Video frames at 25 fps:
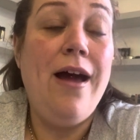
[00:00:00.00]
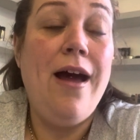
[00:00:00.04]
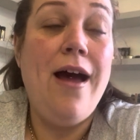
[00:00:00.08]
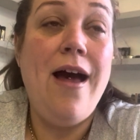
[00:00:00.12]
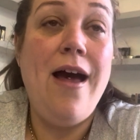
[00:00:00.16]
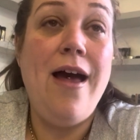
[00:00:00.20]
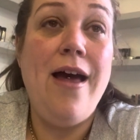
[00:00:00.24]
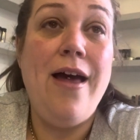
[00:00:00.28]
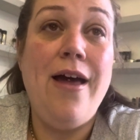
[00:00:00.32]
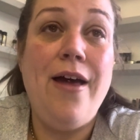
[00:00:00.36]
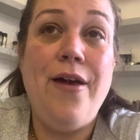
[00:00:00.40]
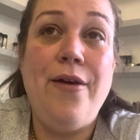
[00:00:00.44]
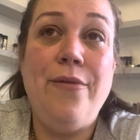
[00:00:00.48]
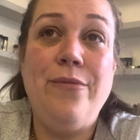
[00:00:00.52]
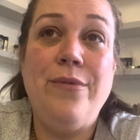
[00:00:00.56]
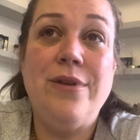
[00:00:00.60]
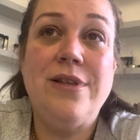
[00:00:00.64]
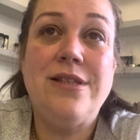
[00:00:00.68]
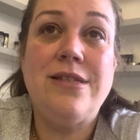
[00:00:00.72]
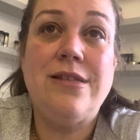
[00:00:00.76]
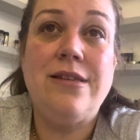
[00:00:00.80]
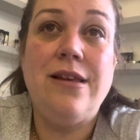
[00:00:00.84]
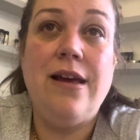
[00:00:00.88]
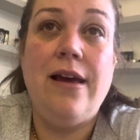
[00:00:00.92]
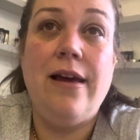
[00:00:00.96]

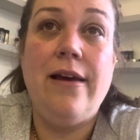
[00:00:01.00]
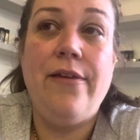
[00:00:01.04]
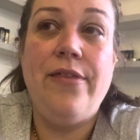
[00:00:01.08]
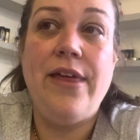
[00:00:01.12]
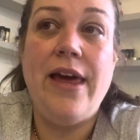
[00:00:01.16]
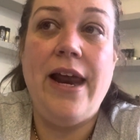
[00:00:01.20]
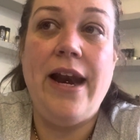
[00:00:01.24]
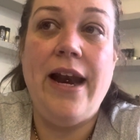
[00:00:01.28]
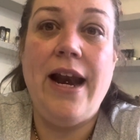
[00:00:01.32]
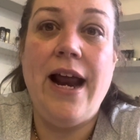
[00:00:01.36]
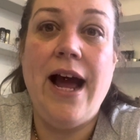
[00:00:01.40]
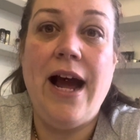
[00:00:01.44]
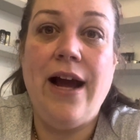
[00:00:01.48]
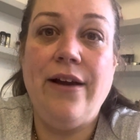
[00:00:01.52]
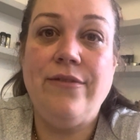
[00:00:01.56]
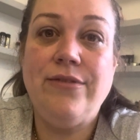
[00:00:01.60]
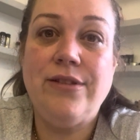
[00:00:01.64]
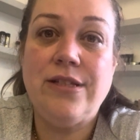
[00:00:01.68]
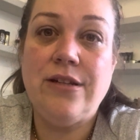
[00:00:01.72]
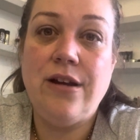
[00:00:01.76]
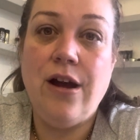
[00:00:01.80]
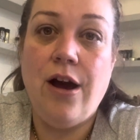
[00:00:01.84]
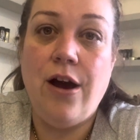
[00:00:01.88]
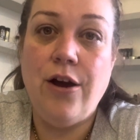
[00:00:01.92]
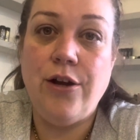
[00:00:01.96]
So then I've
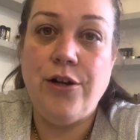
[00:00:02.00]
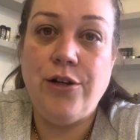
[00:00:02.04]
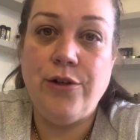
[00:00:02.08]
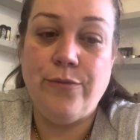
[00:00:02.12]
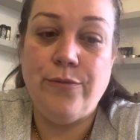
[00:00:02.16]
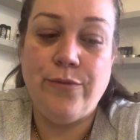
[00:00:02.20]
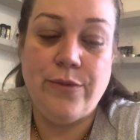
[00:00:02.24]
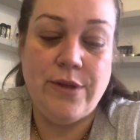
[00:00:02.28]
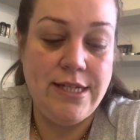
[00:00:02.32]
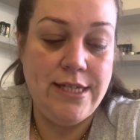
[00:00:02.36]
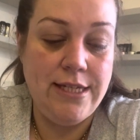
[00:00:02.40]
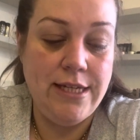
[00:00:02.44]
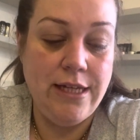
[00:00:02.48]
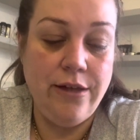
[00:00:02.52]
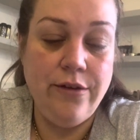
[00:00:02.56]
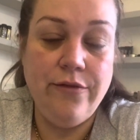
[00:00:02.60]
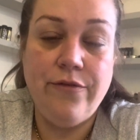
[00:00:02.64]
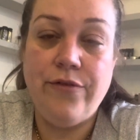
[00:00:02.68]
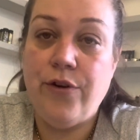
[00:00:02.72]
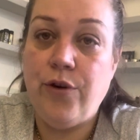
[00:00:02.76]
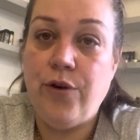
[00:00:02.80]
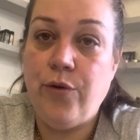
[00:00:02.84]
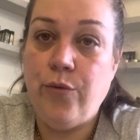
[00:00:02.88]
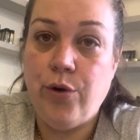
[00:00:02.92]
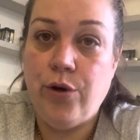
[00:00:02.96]
started up the
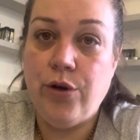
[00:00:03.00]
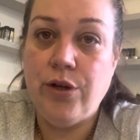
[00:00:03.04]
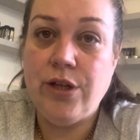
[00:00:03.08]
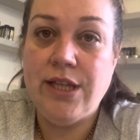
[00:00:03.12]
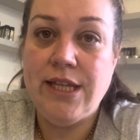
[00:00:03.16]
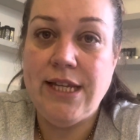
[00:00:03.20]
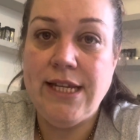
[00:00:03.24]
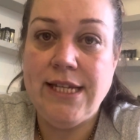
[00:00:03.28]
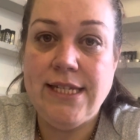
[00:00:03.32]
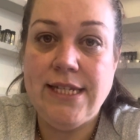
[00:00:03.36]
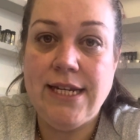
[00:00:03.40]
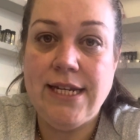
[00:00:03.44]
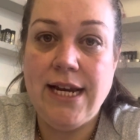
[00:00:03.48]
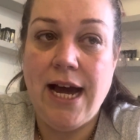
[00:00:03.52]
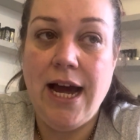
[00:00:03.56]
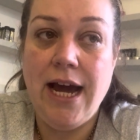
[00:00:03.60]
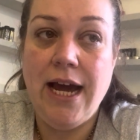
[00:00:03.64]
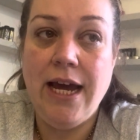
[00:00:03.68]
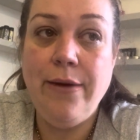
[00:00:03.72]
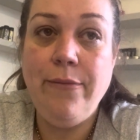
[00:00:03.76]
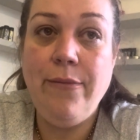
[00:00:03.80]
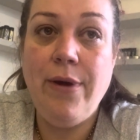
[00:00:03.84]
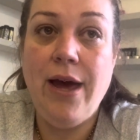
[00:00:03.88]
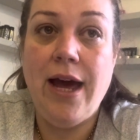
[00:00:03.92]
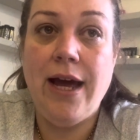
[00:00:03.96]
Silver Award this
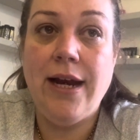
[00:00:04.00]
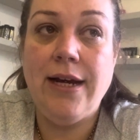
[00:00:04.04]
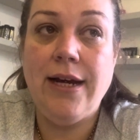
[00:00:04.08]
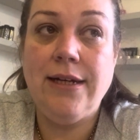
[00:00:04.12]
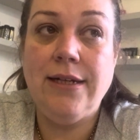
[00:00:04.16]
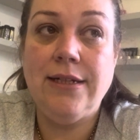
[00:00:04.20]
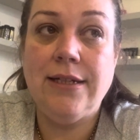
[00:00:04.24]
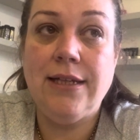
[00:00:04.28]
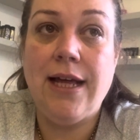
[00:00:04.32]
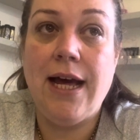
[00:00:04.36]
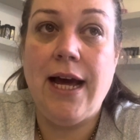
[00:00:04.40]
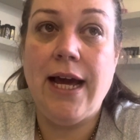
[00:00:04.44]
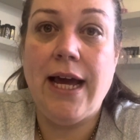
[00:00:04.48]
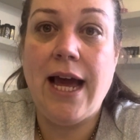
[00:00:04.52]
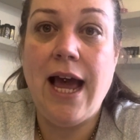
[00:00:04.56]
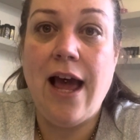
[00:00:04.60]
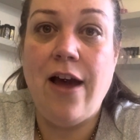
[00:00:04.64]
time, and like,